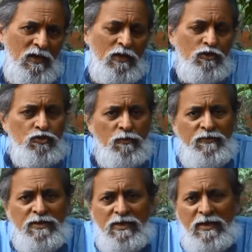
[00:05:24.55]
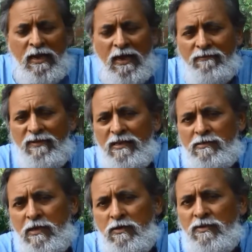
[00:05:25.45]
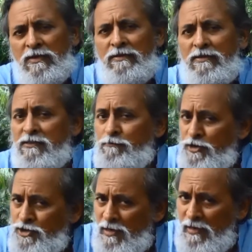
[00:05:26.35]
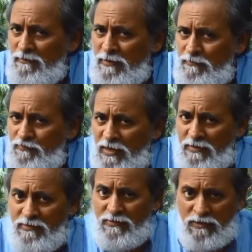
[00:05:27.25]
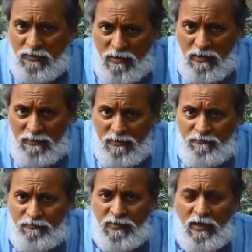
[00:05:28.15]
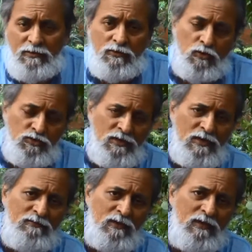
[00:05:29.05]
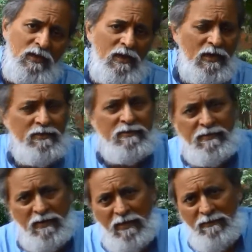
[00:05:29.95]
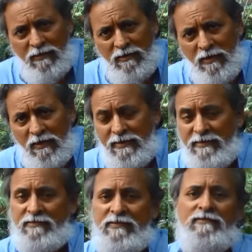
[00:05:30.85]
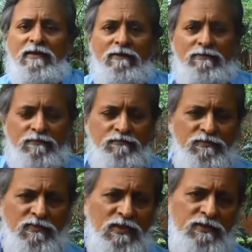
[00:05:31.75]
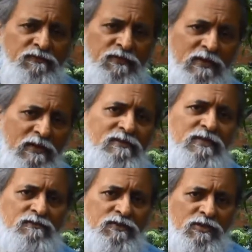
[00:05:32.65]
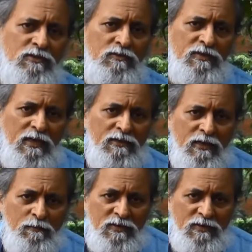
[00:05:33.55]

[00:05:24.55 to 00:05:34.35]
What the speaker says: So we can have exclusion at the spatial level, at the sectoral level, at the social level, at the skill level, and at the seasonal level. There are different levels at which exclusion can take place.